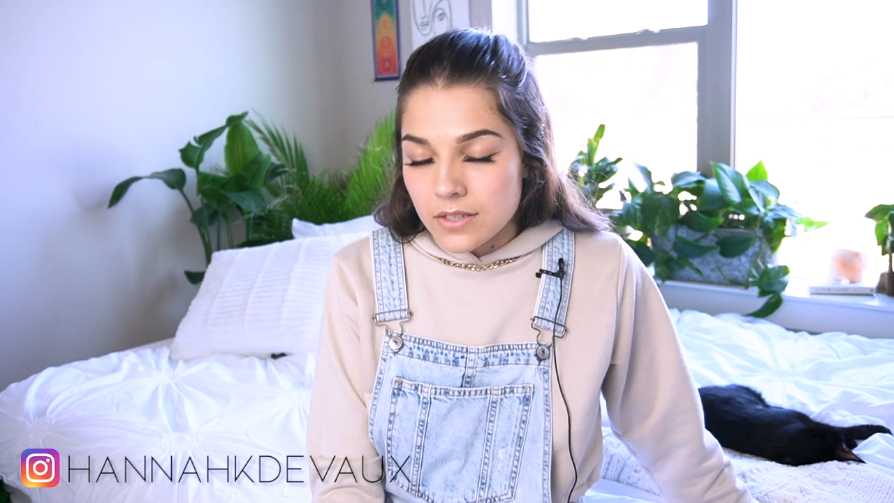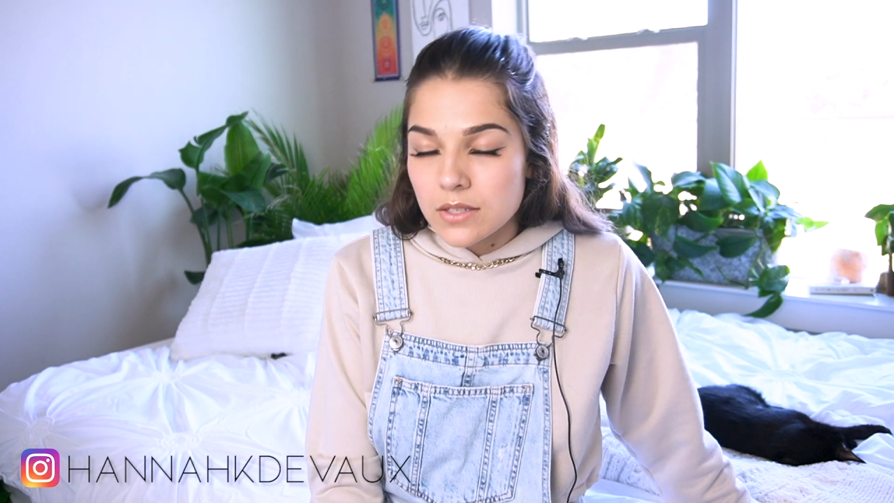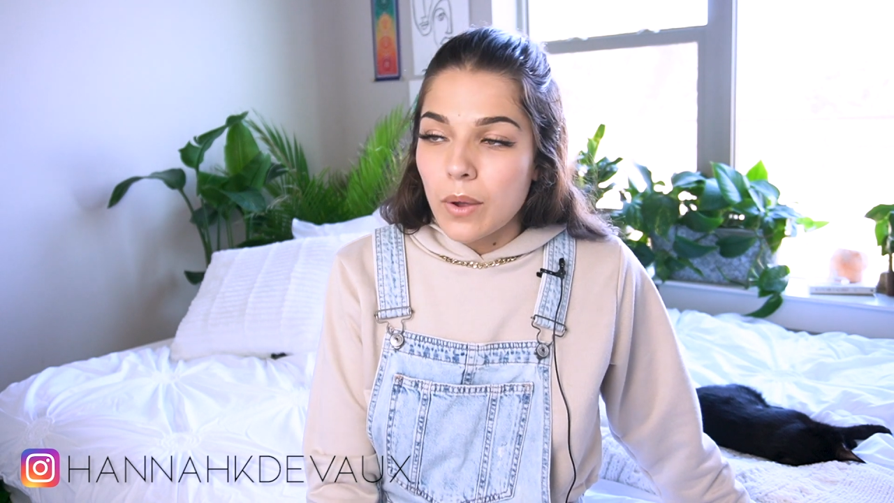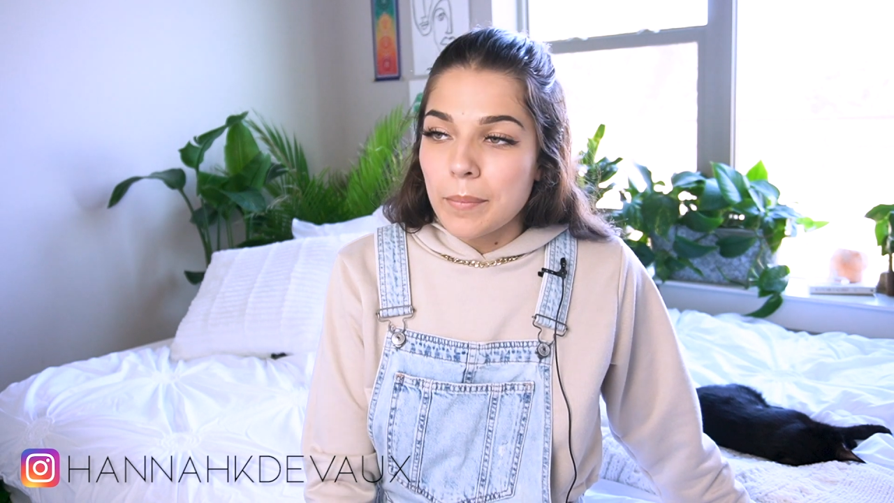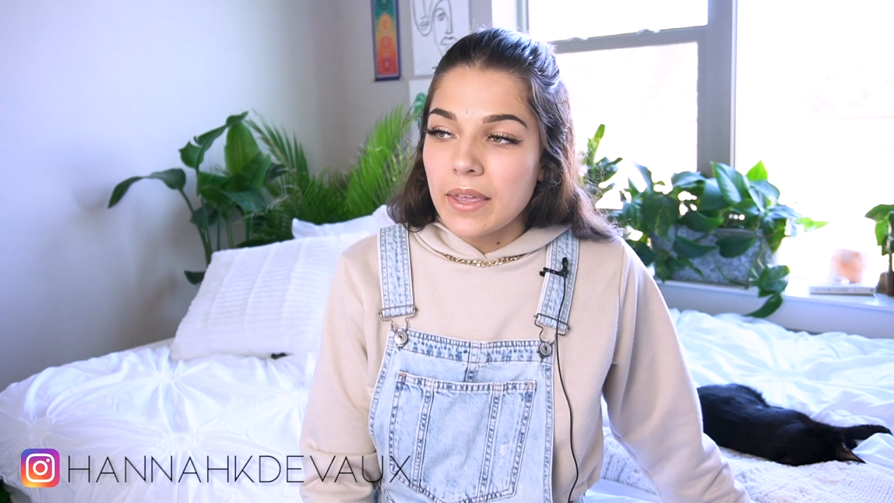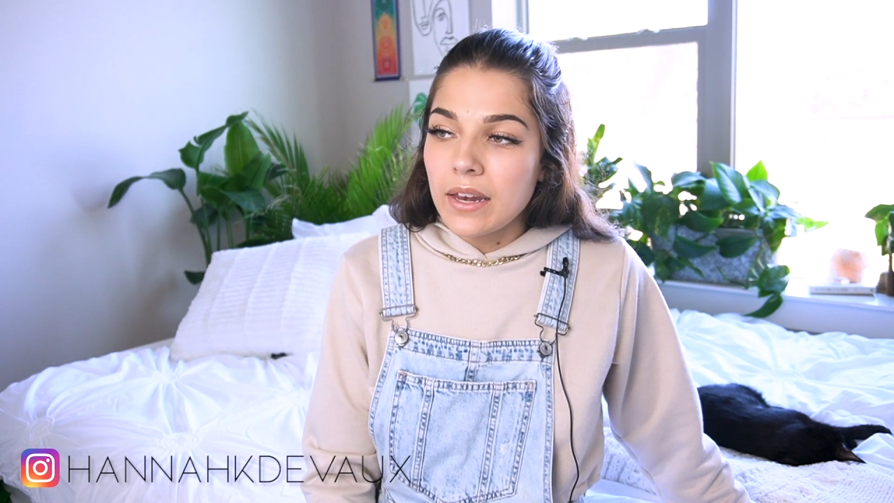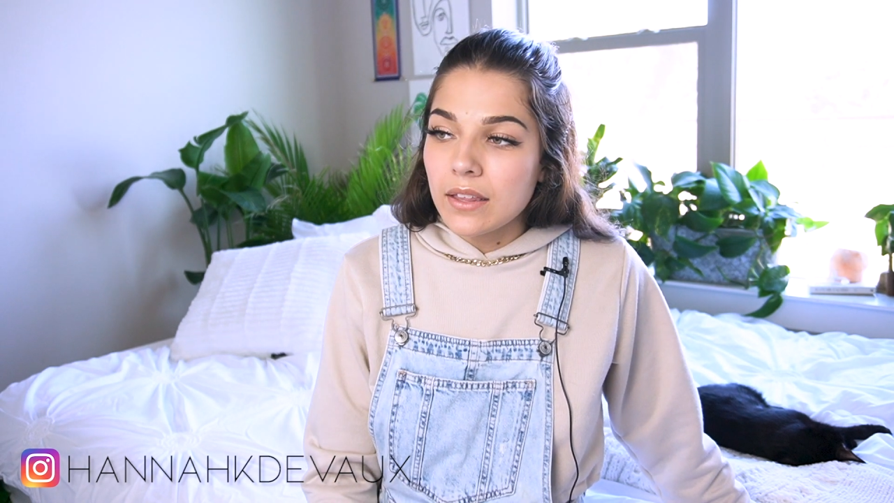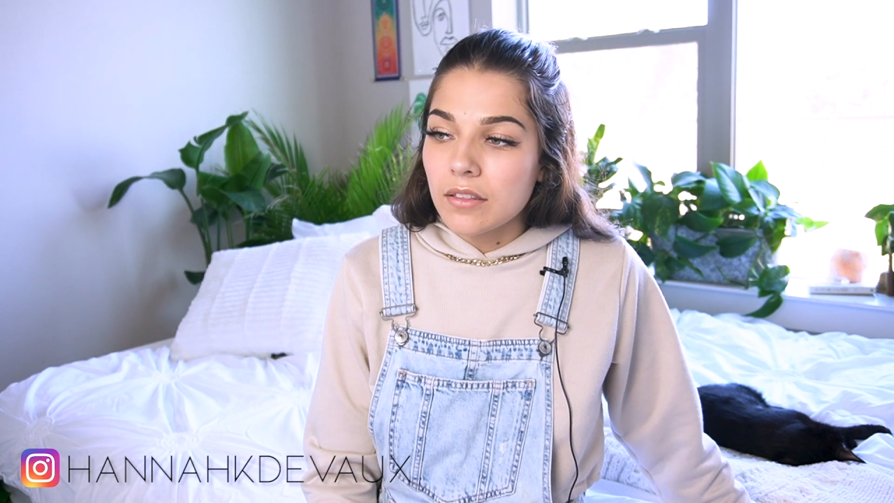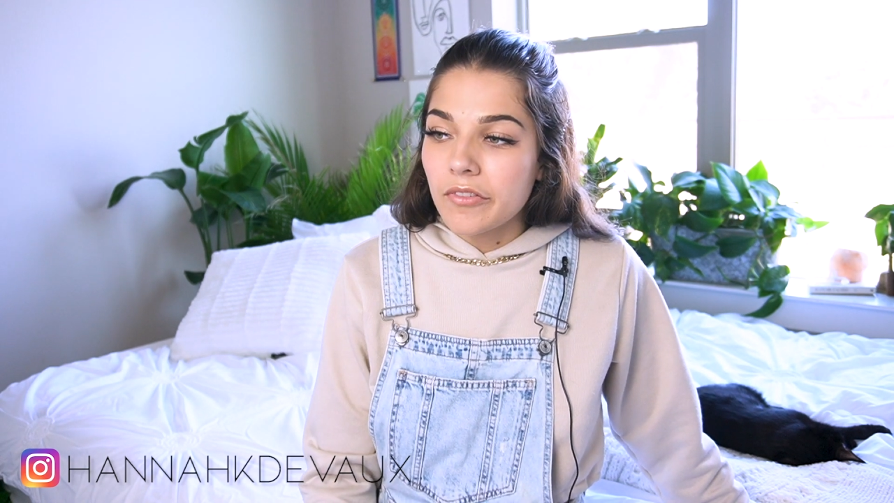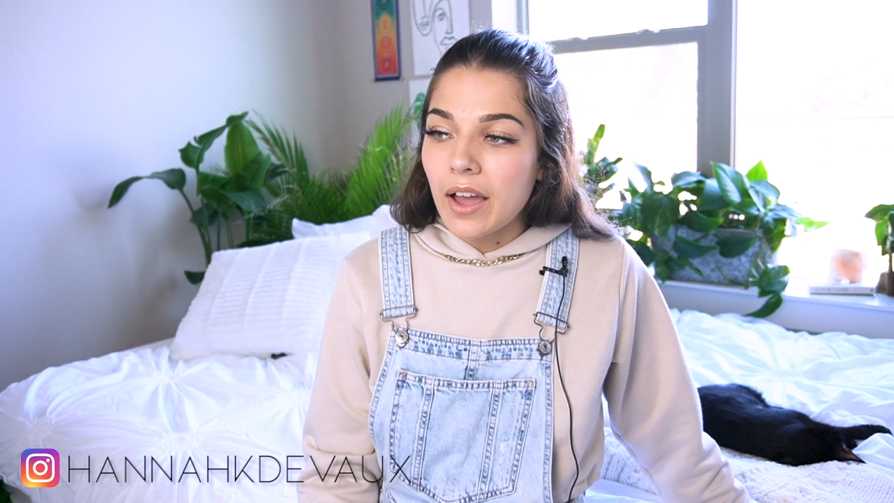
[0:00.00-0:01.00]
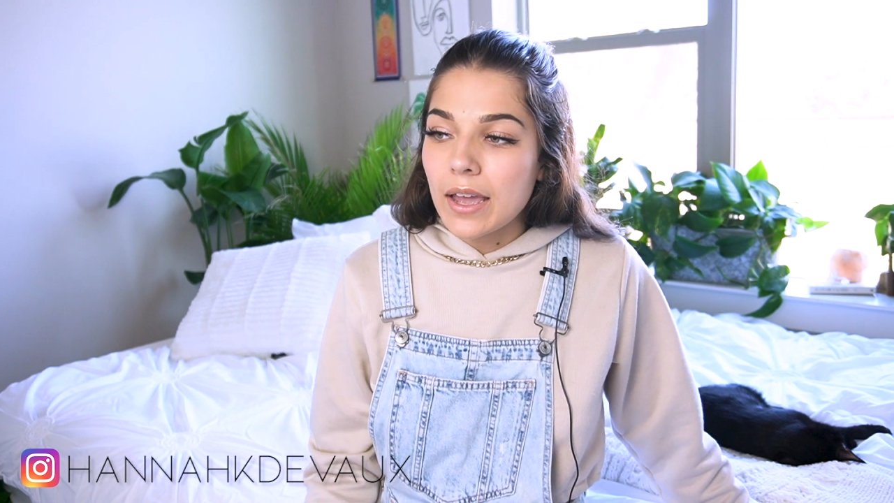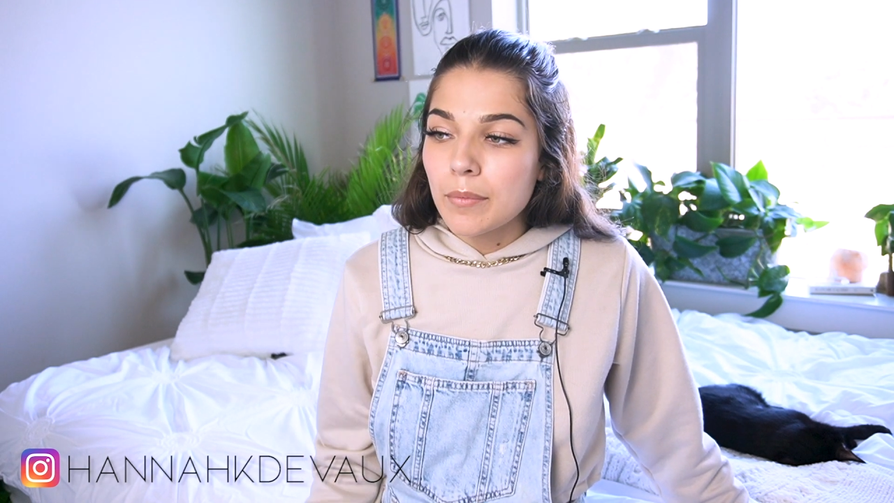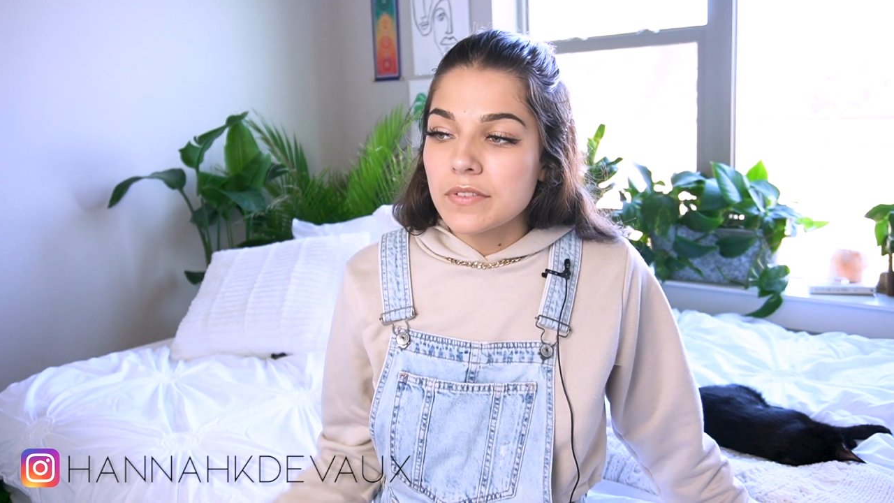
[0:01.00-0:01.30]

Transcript: So I'm getting the vibe